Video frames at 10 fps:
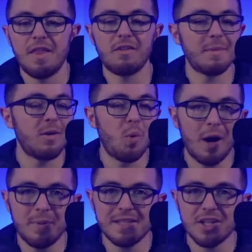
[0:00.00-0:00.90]
they remained
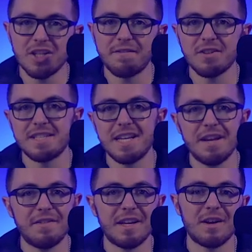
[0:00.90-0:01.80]
well positioned for
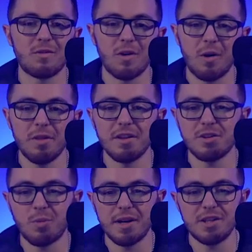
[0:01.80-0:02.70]
significant growth in
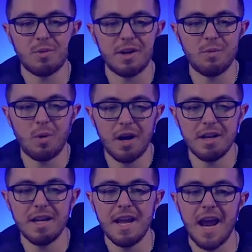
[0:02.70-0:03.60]
twenty
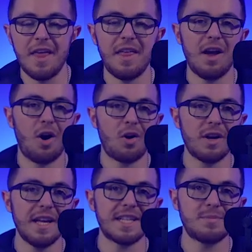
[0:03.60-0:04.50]
twenty-one, and they
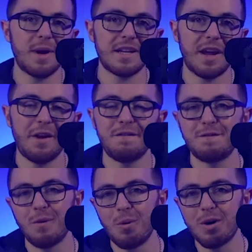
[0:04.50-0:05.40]
already expect a
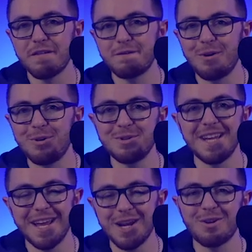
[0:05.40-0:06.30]
four-fold
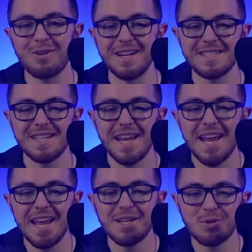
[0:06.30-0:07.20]
increase
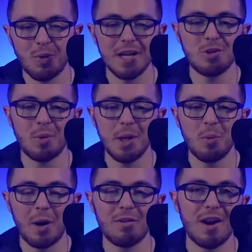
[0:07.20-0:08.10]
in twenty
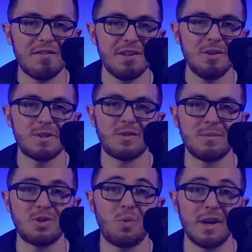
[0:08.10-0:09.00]
twenty-one revenues
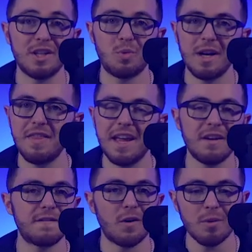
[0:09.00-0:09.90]
from twenty twenty. They
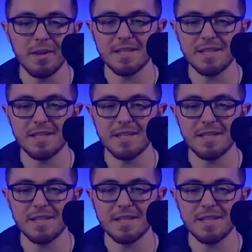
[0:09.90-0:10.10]
confirmed